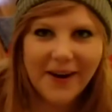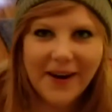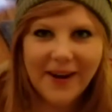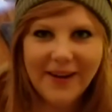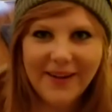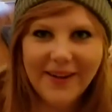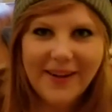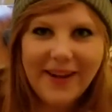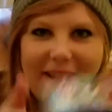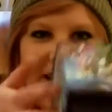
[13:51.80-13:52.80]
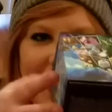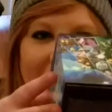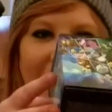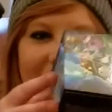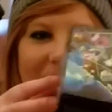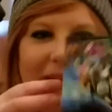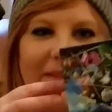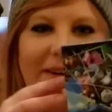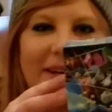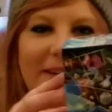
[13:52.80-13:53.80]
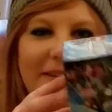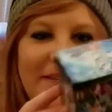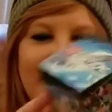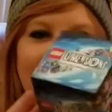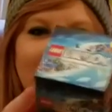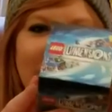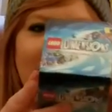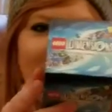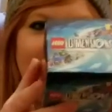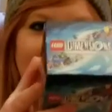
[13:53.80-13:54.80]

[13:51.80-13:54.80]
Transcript: it. I know. What is so it? We got